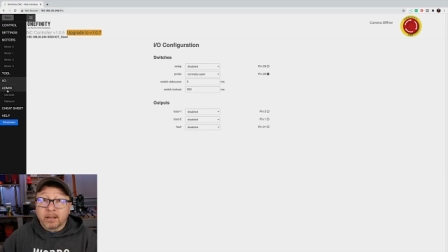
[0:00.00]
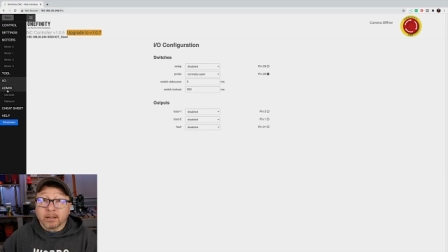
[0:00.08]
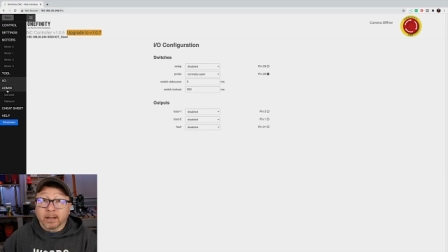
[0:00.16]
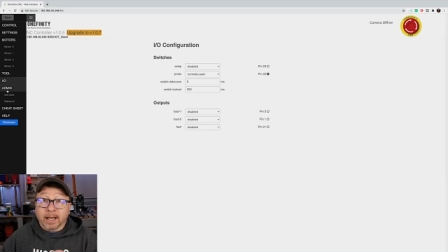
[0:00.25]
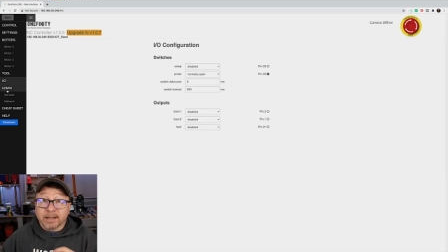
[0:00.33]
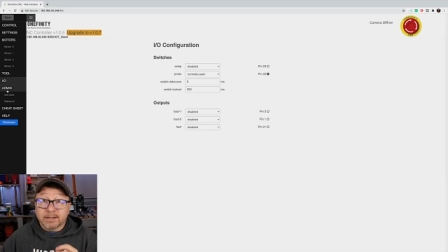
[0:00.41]

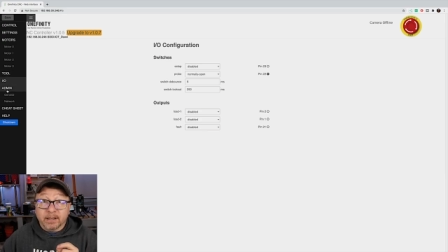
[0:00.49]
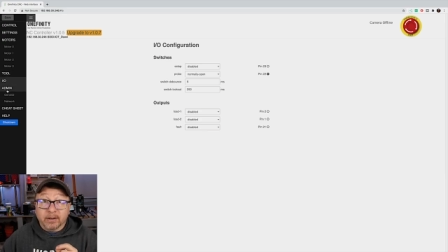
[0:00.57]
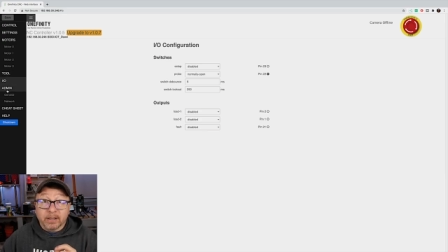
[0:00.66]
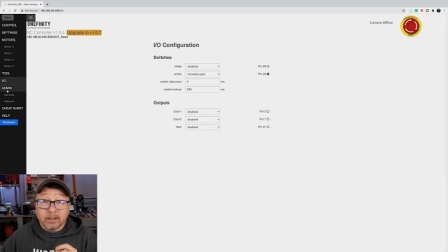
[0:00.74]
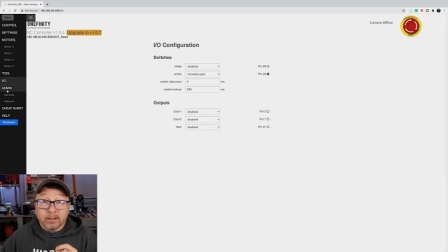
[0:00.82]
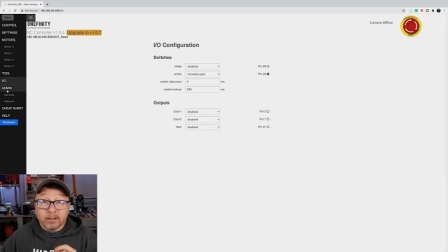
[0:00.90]
Last
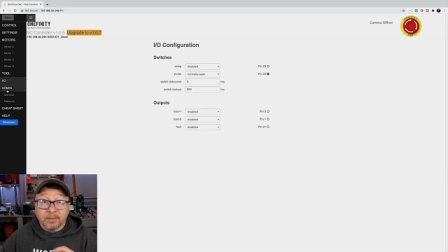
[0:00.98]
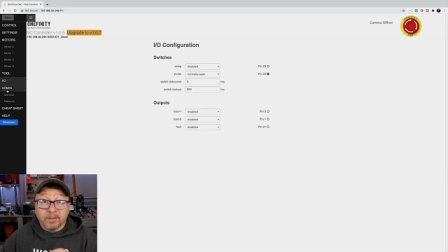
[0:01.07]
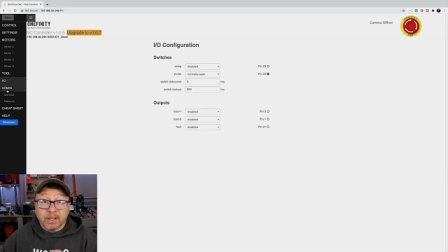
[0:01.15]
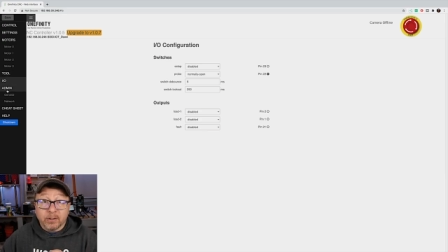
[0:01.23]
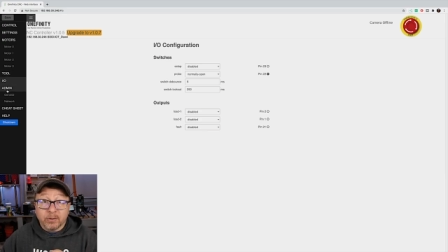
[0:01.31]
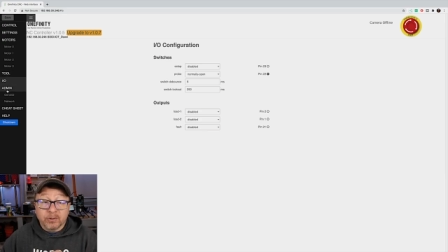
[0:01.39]
area of the
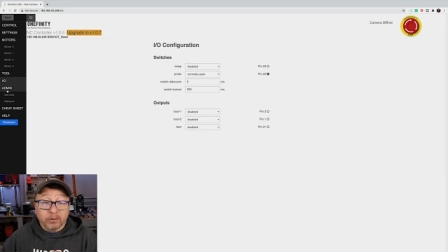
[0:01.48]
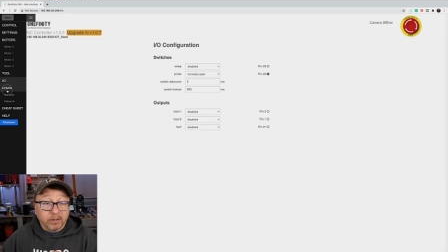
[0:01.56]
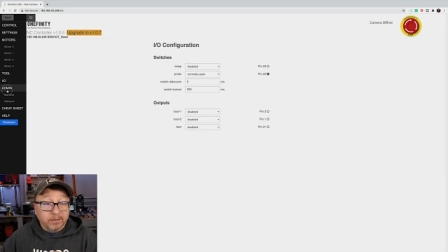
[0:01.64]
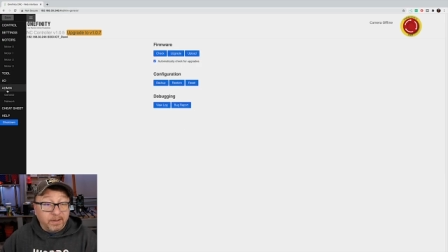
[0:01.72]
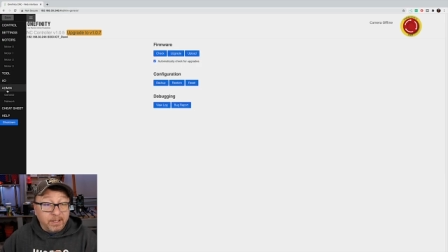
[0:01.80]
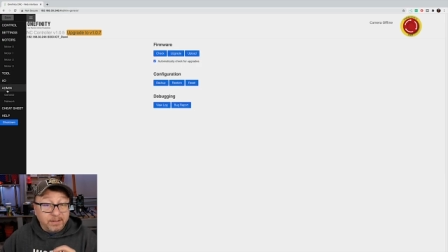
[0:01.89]
user
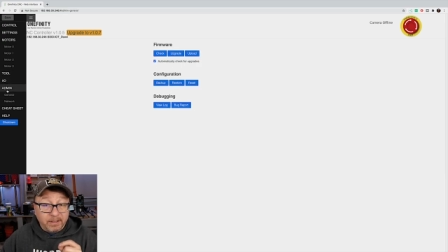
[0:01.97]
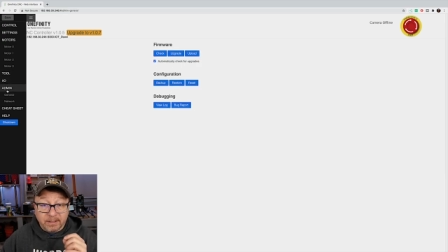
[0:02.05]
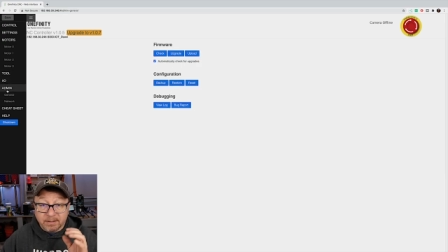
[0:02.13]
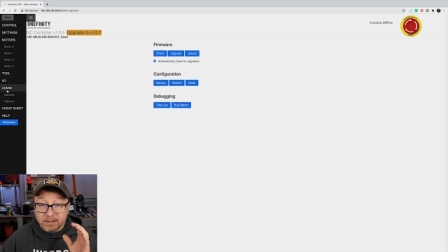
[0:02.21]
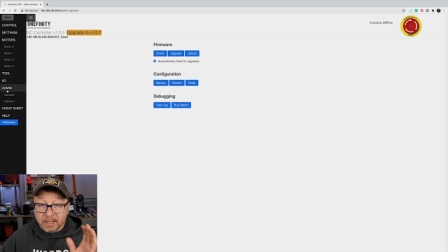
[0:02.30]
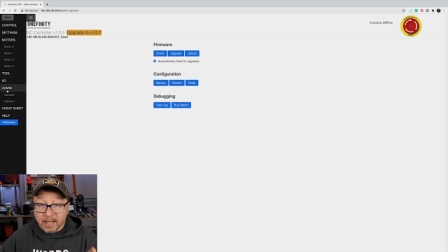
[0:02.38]
interface
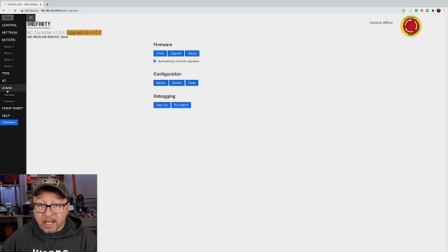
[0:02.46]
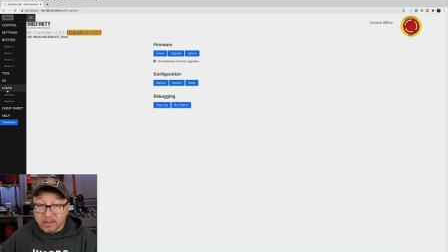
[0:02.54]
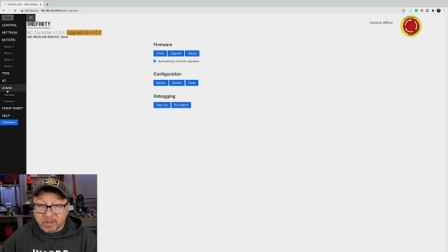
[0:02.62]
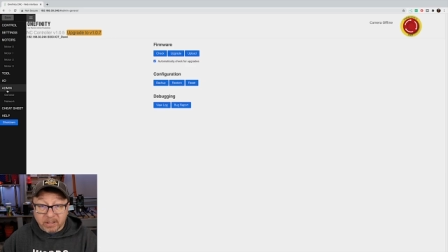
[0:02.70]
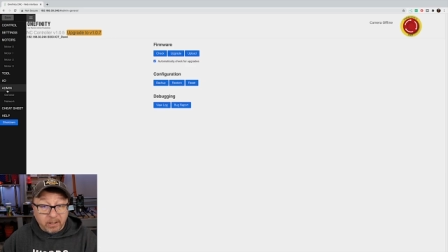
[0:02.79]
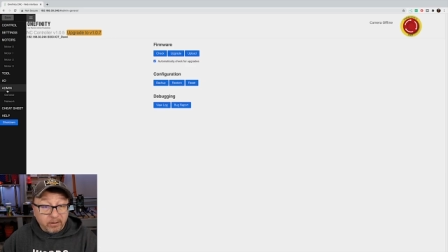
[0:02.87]
is the
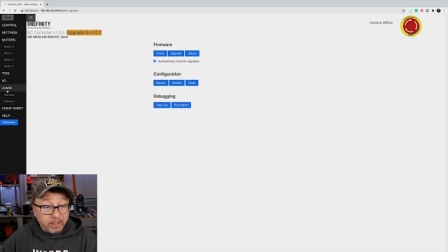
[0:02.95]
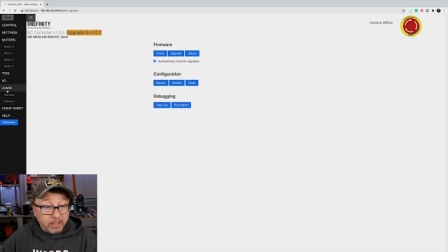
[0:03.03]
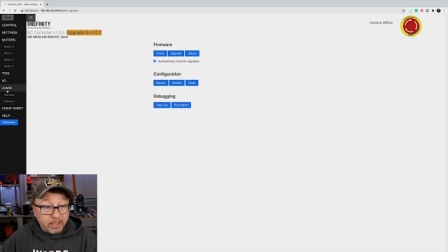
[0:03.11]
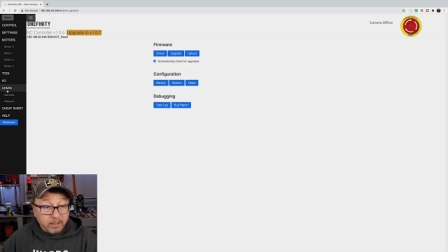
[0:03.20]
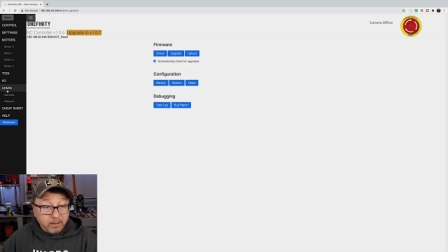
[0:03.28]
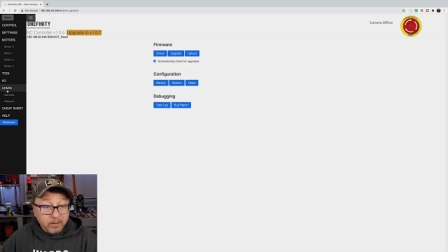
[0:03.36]
admin area
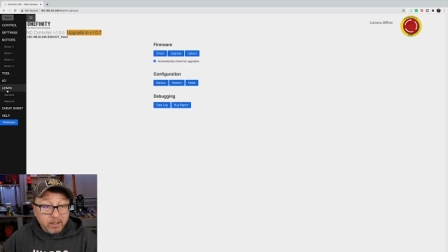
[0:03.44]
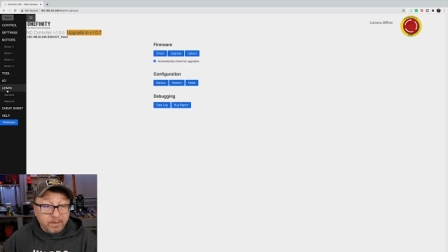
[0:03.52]
here.